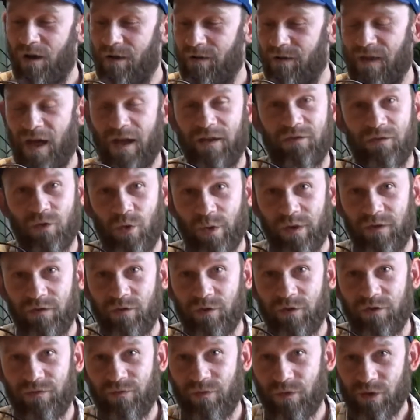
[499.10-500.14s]
That's always
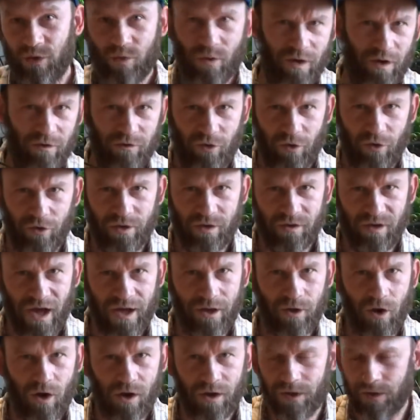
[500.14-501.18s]
useful. You want to turn your light
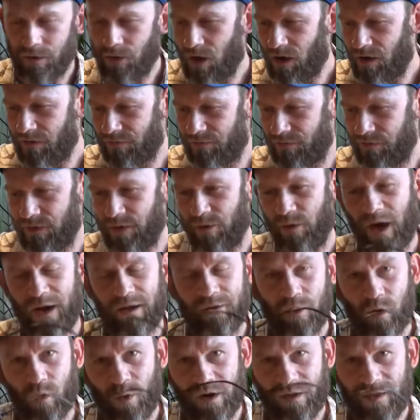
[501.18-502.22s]
on and off. You've got to
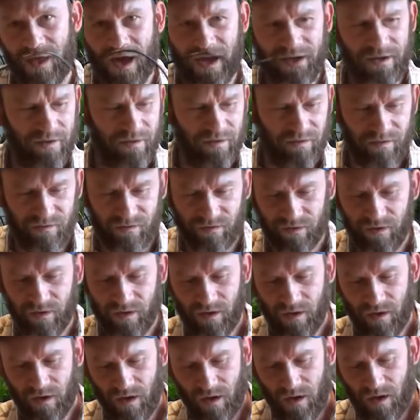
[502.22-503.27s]
know where that is.
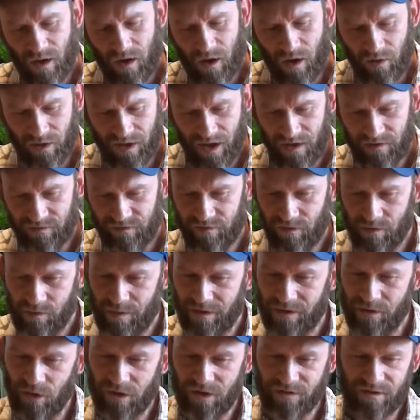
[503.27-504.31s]
Okay, so let
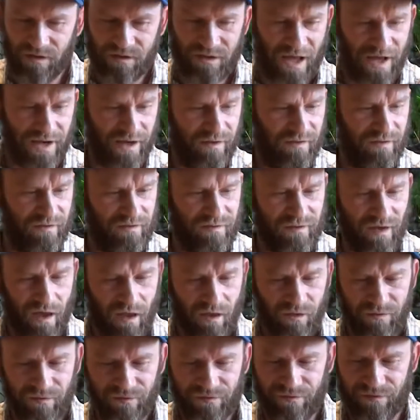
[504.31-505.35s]
me look at the light
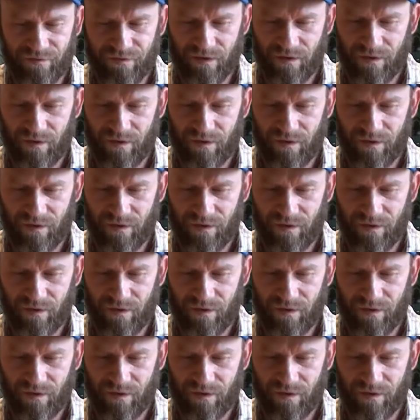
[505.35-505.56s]
itself.